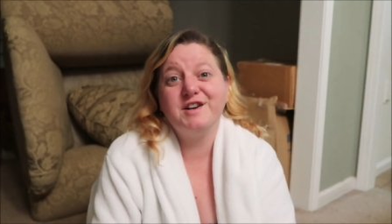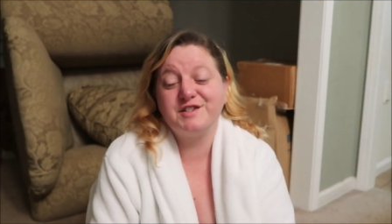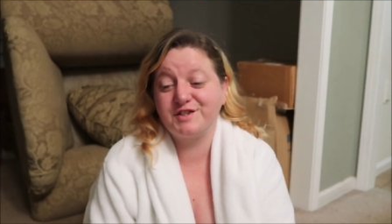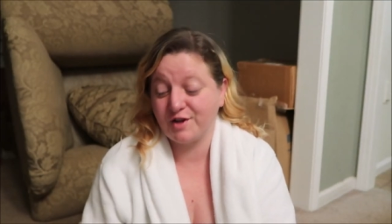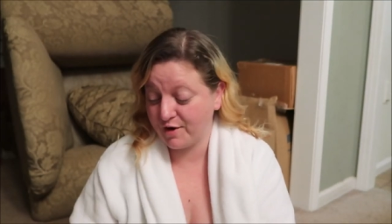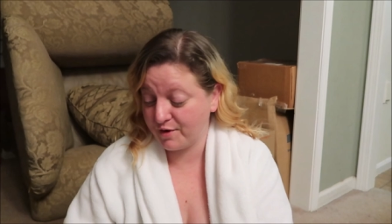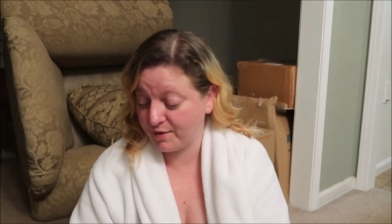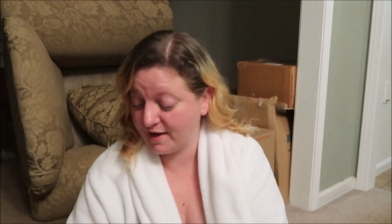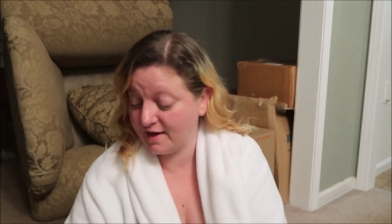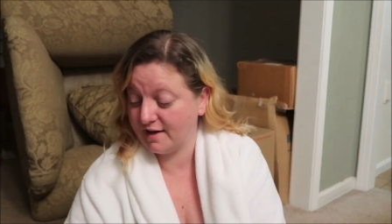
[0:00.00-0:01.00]

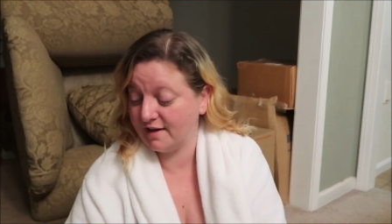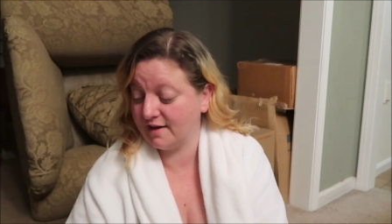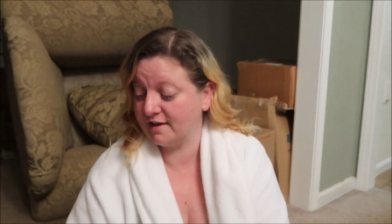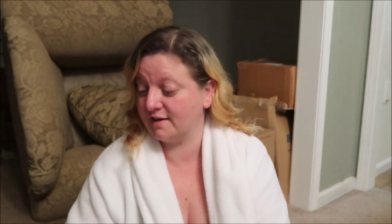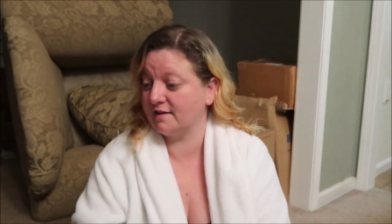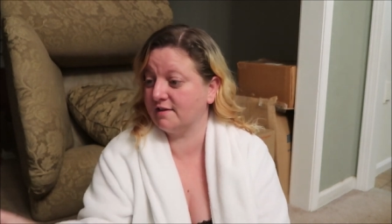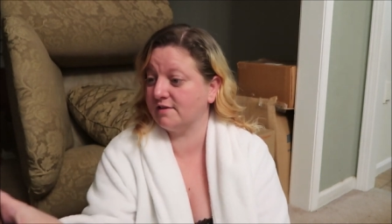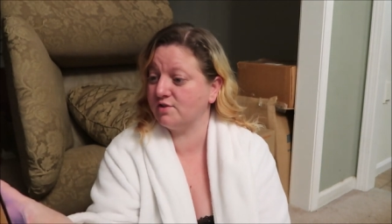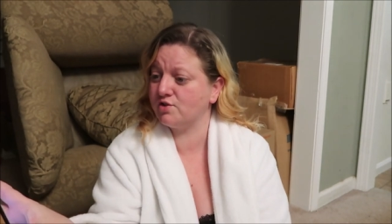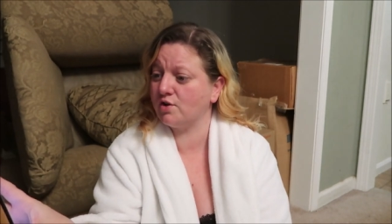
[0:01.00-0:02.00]
So it
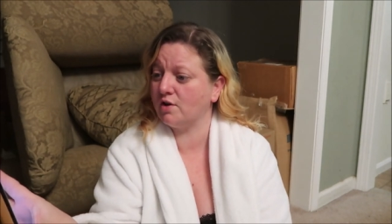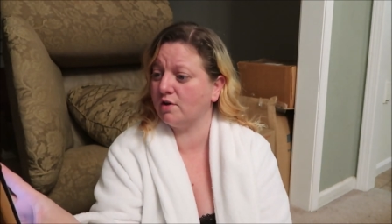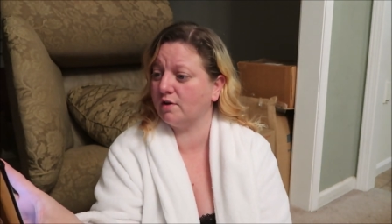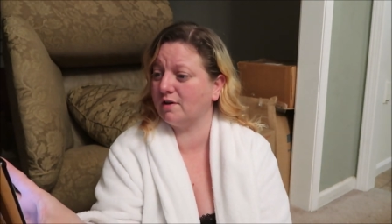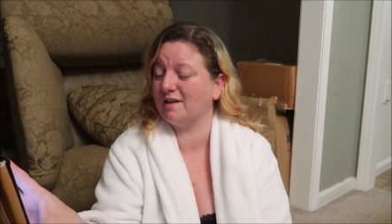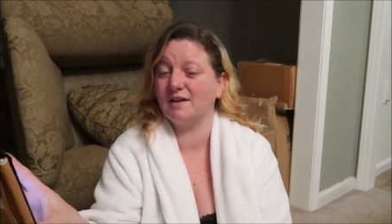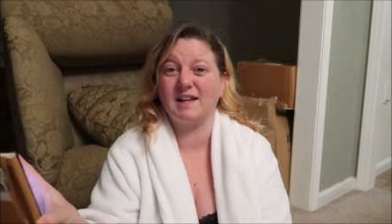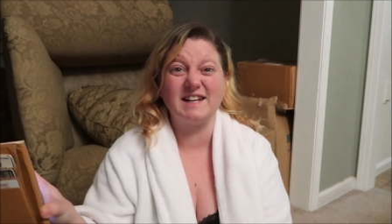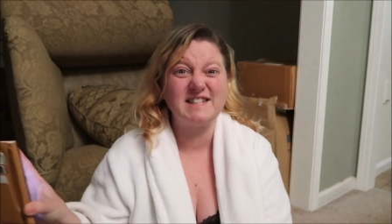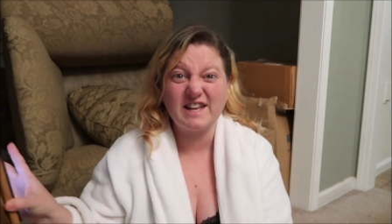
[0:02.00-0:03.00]
is
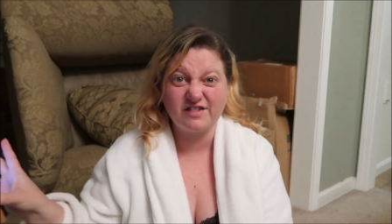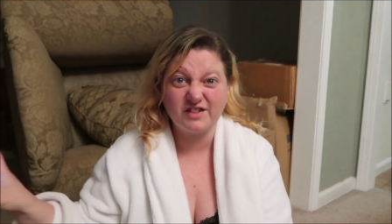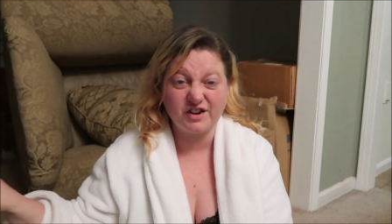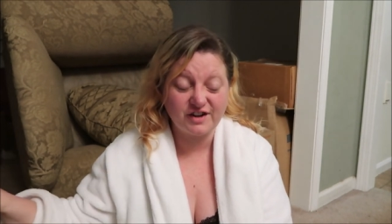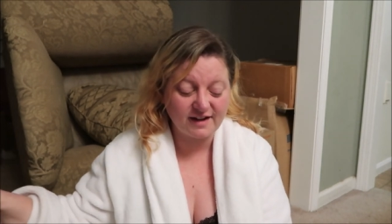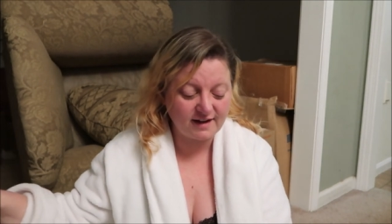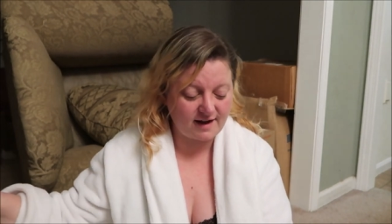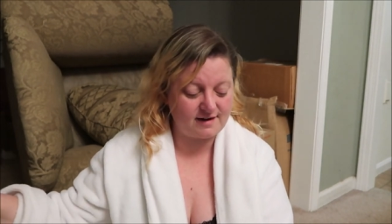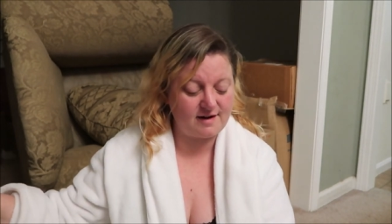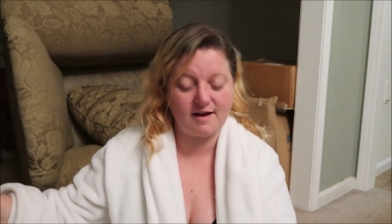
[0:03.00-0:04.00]
like 10.30
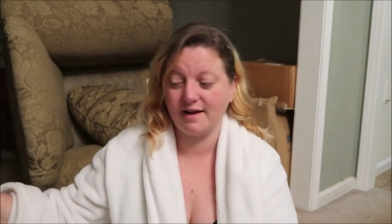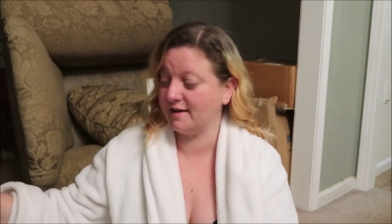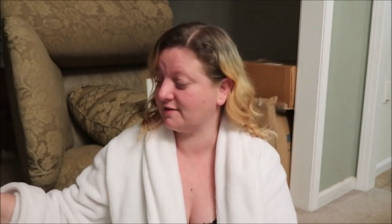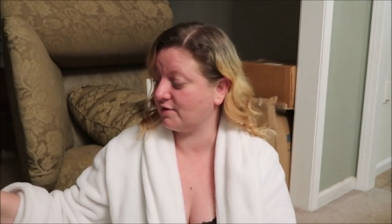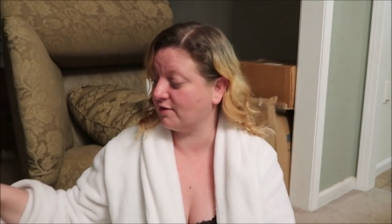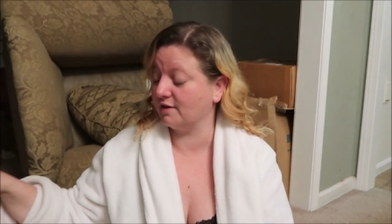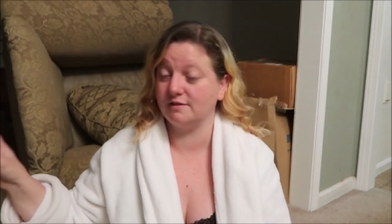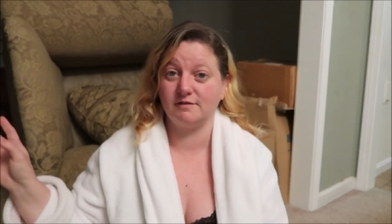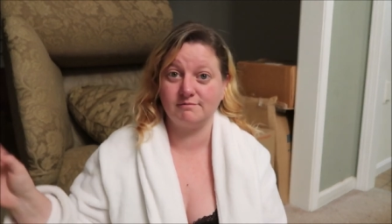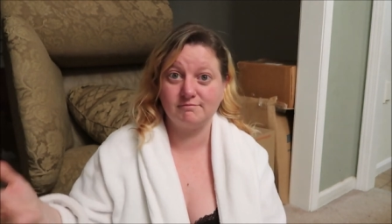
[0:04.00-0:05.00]
at night
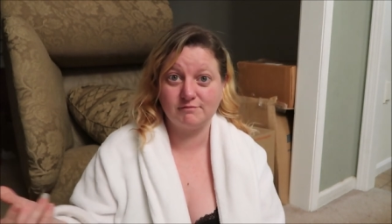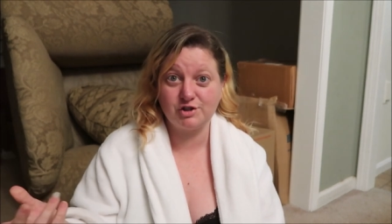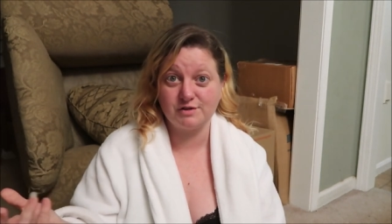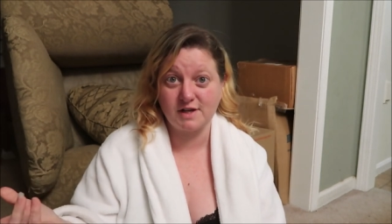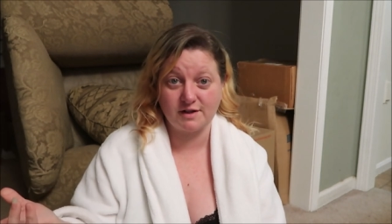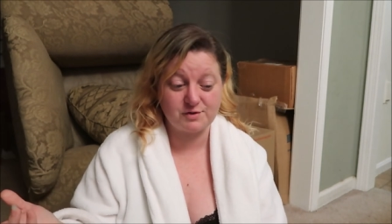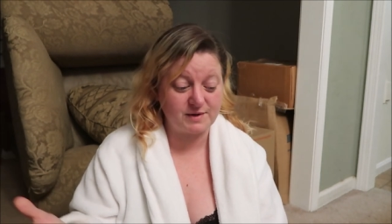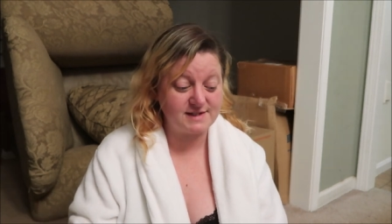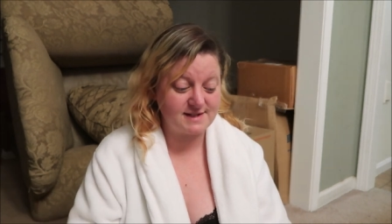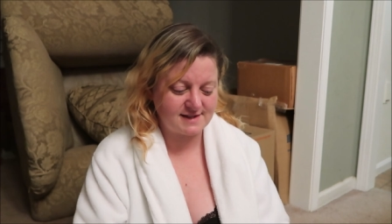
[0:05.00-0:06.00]
on Tuesday the
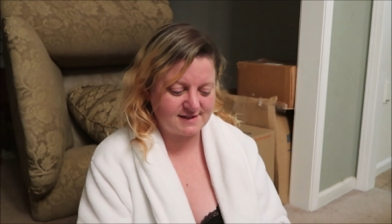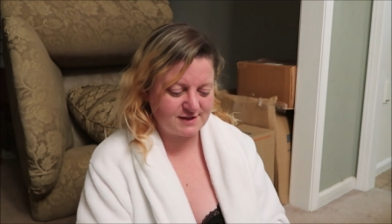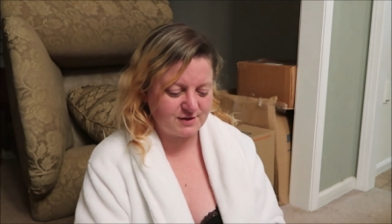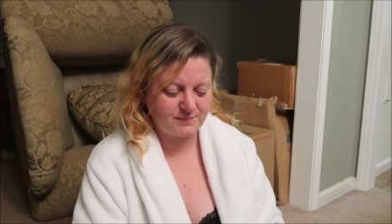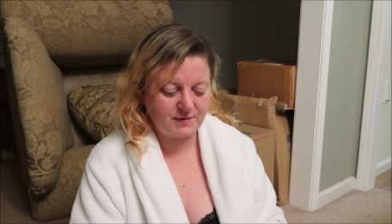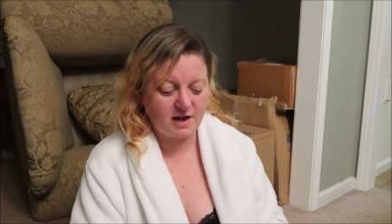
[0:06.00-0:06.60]
26th still.